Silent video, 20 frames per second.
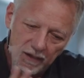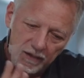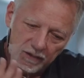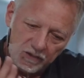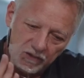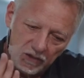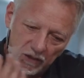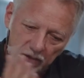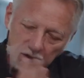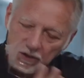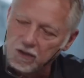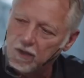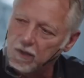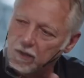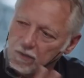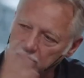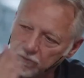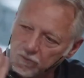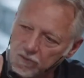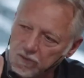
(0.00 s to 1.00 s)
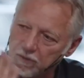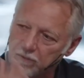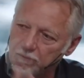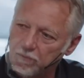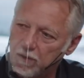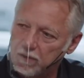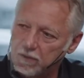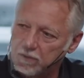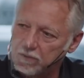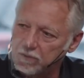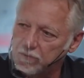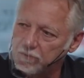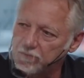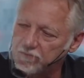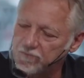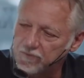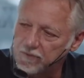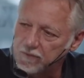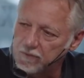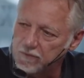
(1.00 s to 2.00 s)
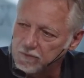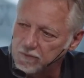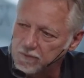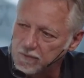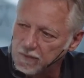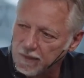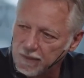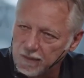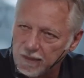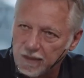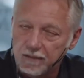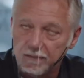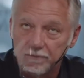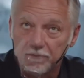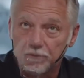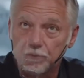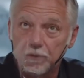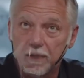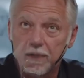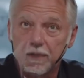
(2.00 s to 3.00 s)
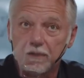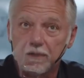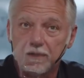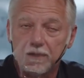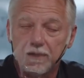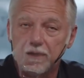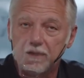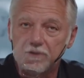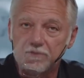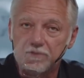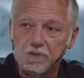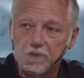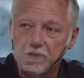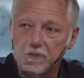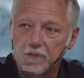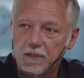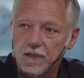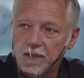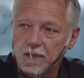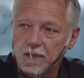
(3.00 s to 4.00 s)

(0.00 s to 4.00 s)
subtle color within a monochrome field, and rarely ever